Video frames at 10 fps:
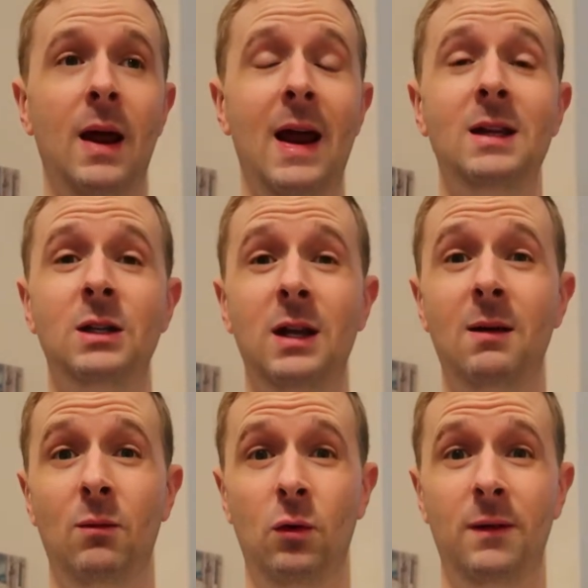
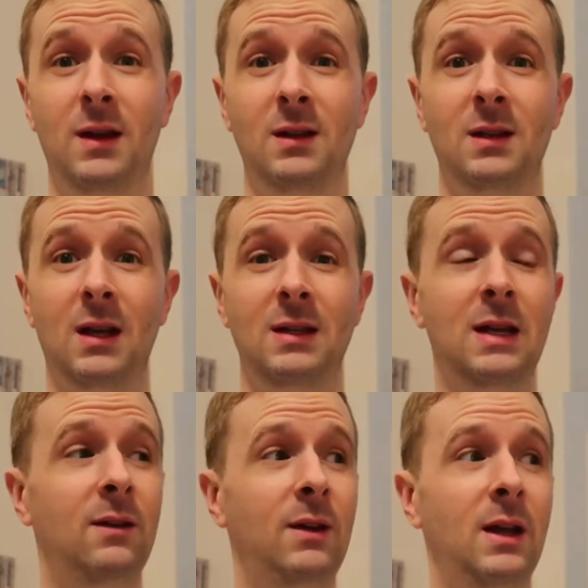HD movies and
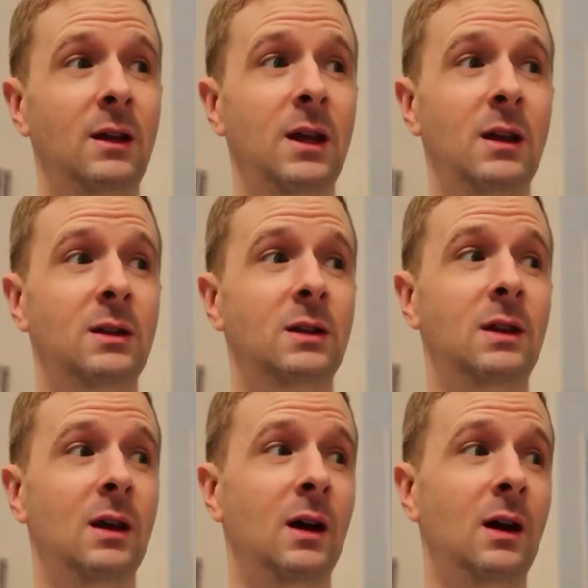TV that
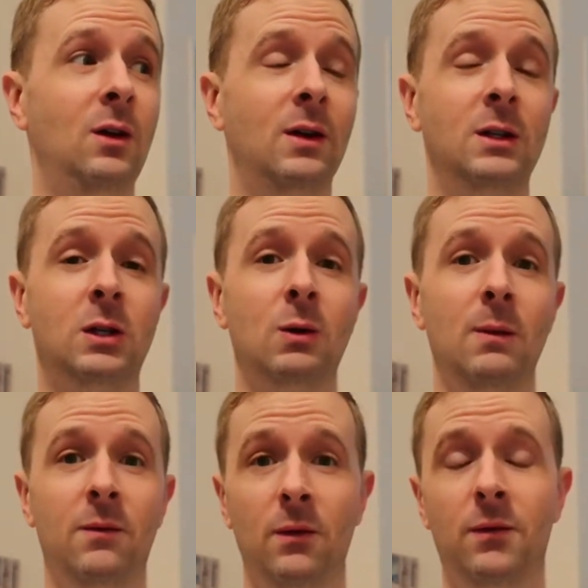uh, you can
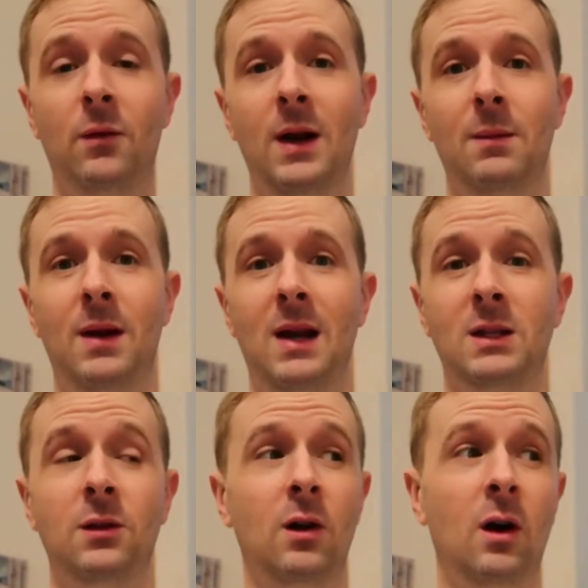stream for free, but
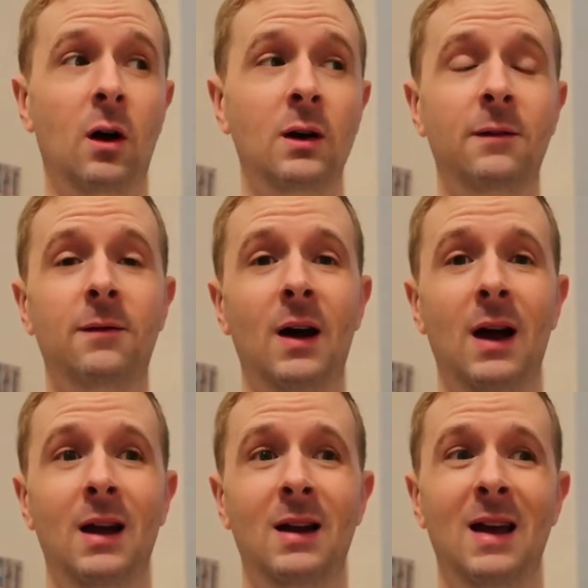it's they're hard to
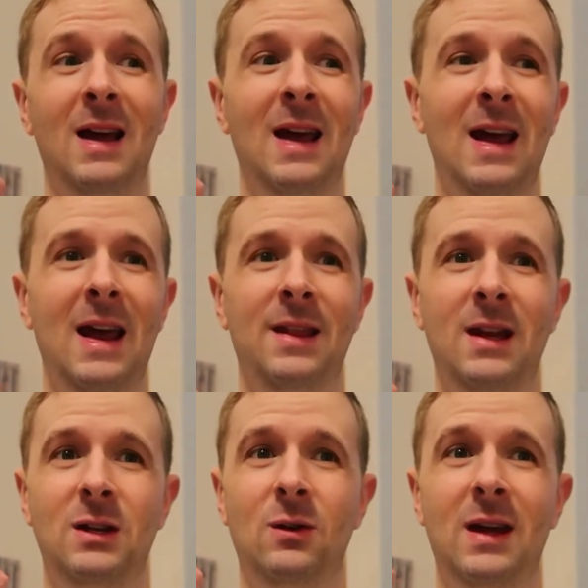find, and
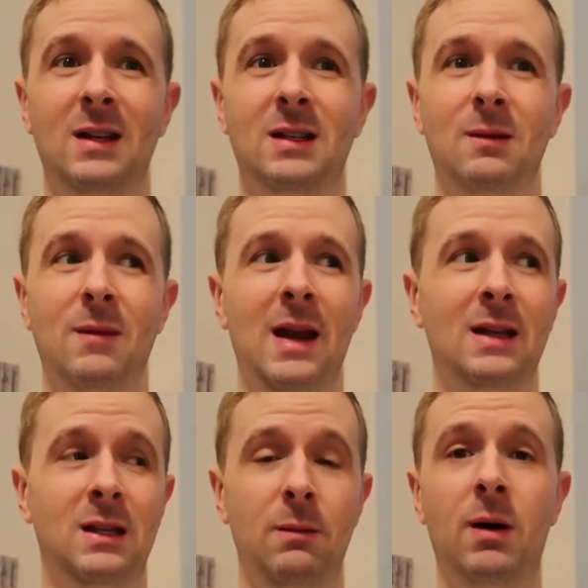they do get some
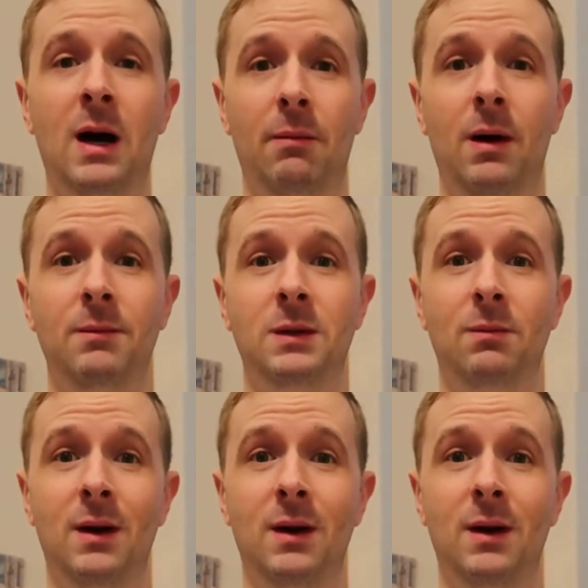nasty pop-ups.